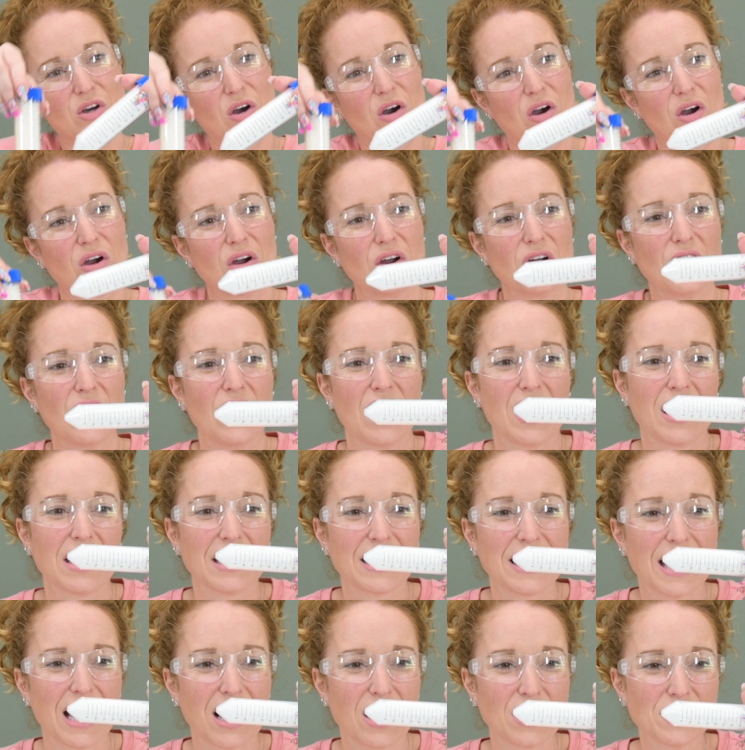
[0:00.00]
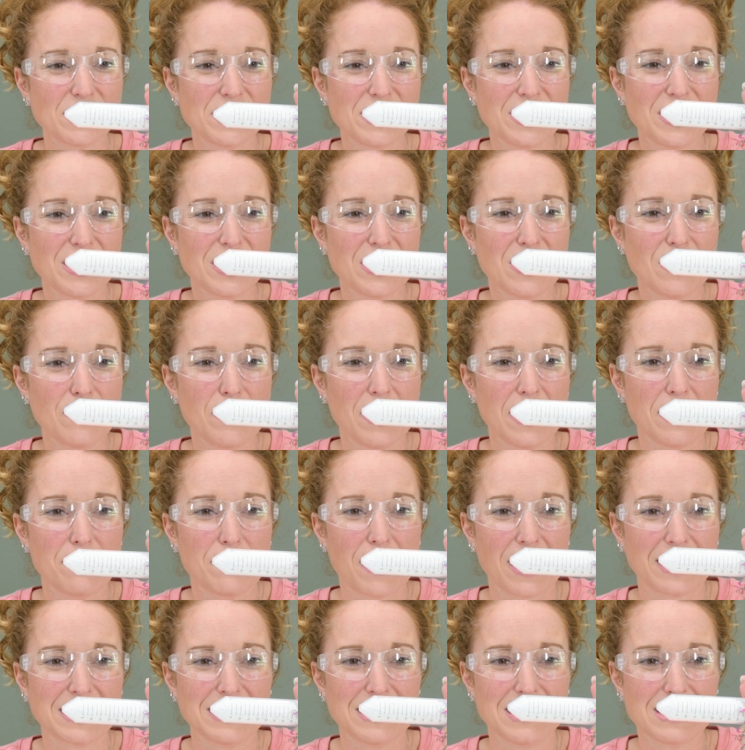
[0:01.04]
are, calcium and
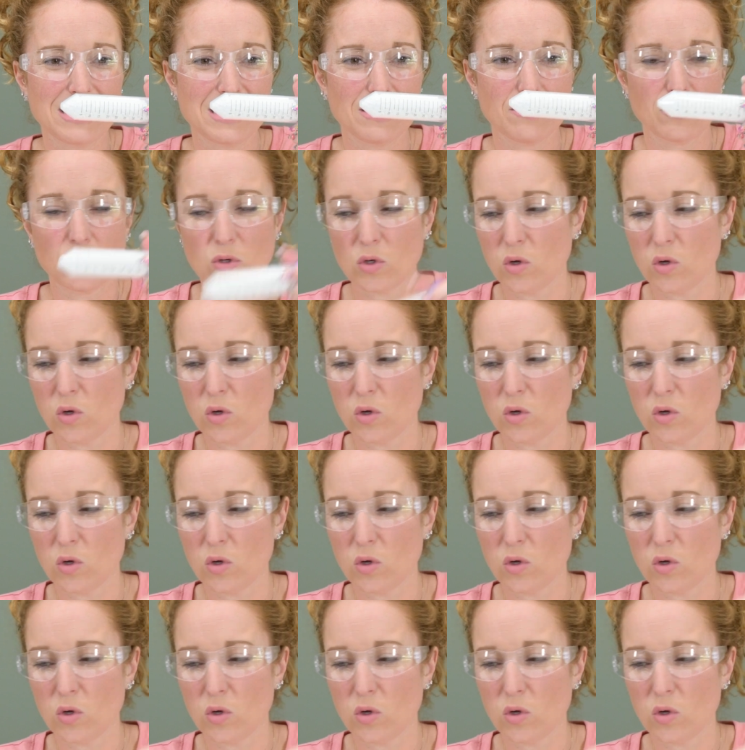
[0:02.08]
magnesium